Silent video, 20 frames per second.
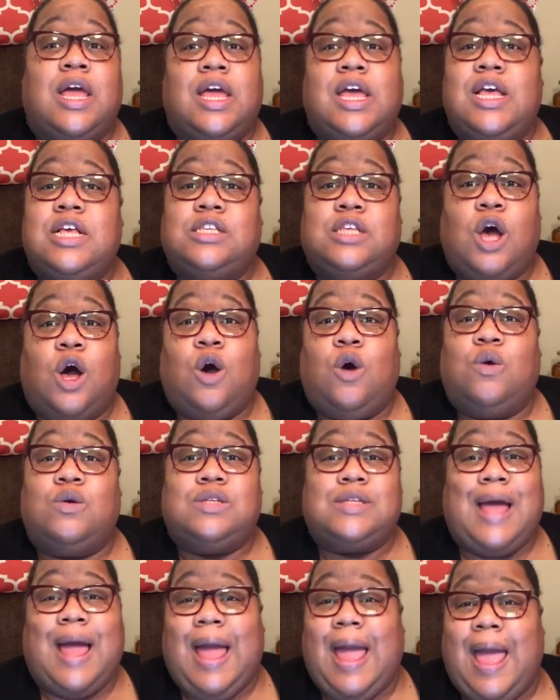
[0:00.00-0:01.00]
his whole
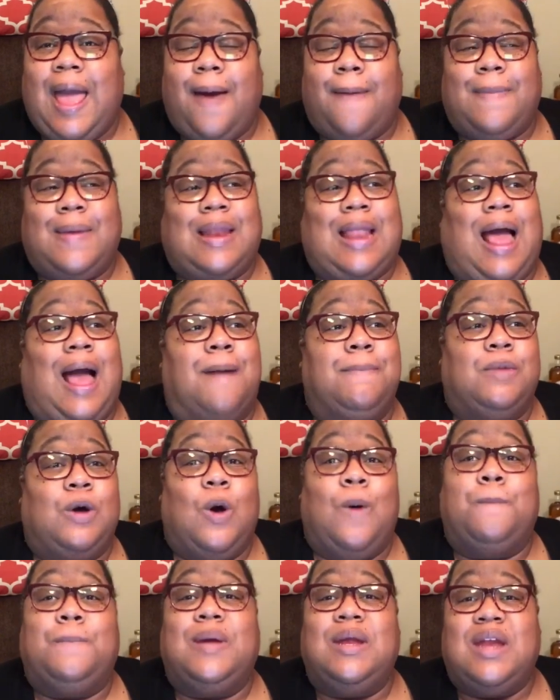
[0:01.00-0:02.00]
time and I'm
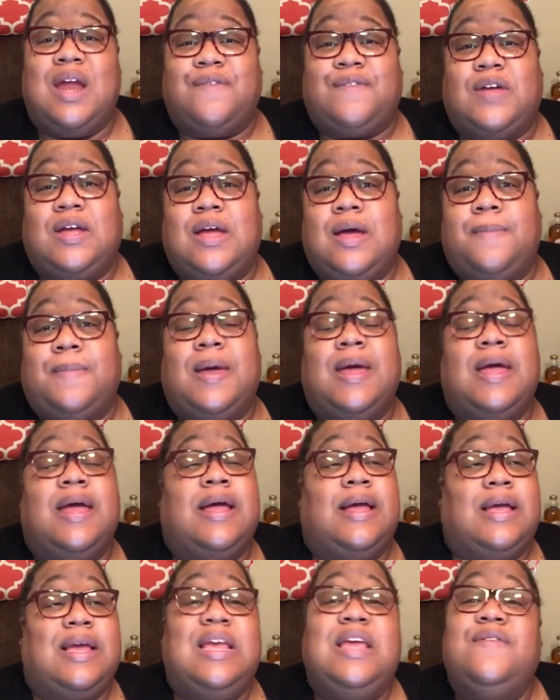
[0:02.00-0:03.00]
gonna be there for him
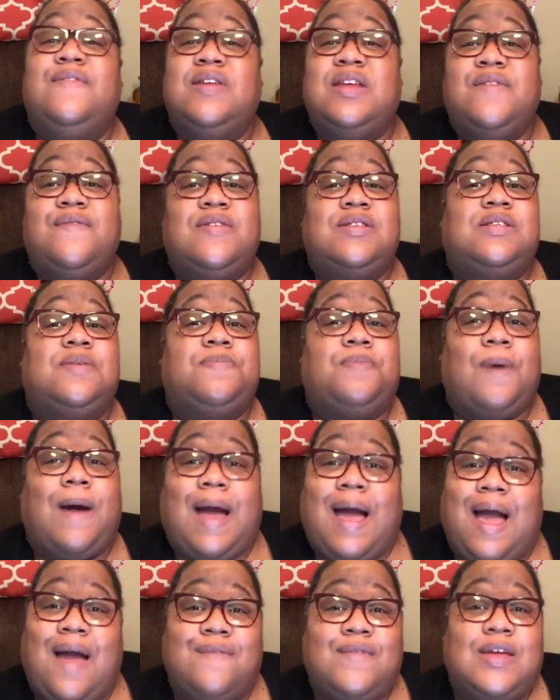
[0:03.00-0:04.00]
even if it's in
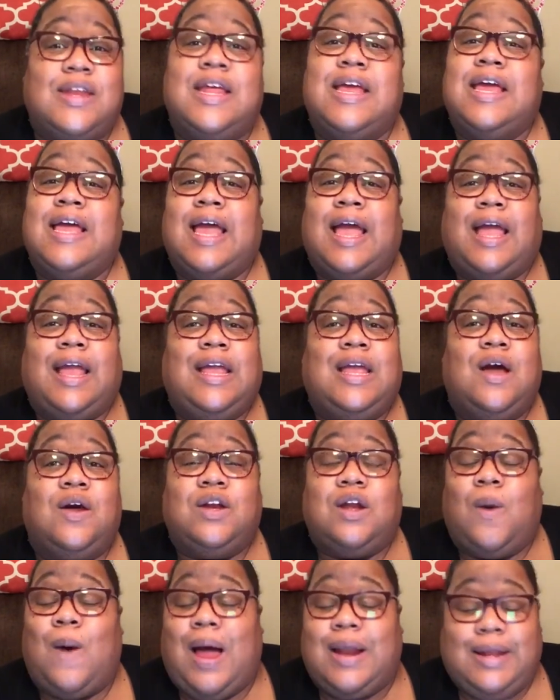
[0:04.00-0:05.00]
private and he don't
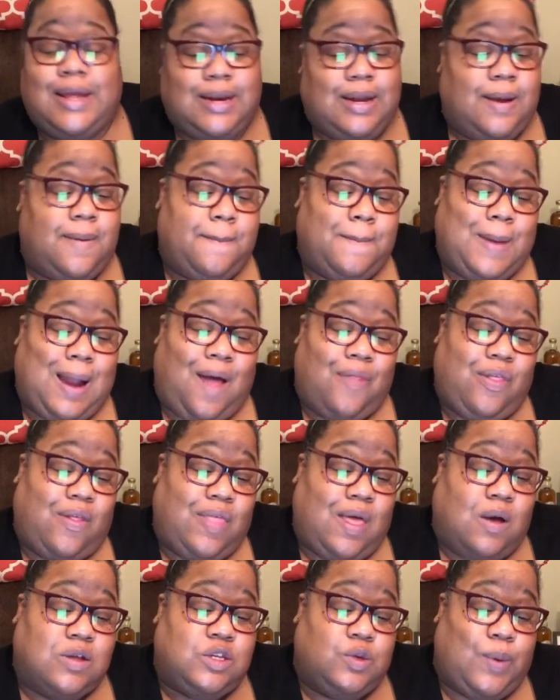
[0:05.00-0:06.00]
know I did it. But I thought
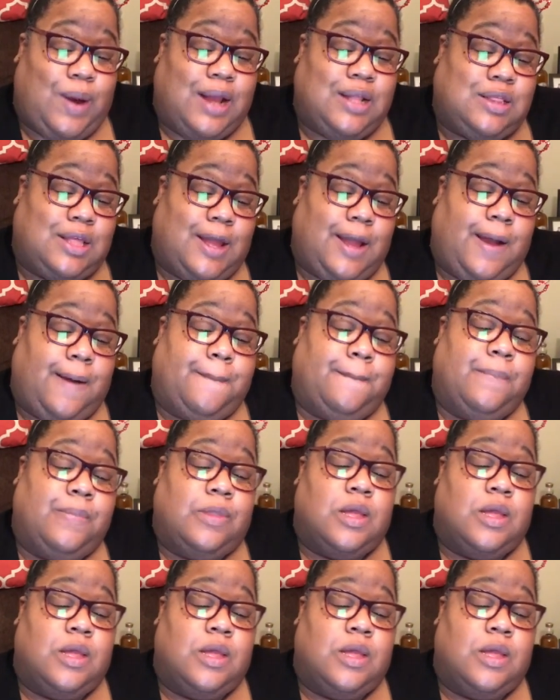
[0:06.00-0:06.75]
that was a great thing.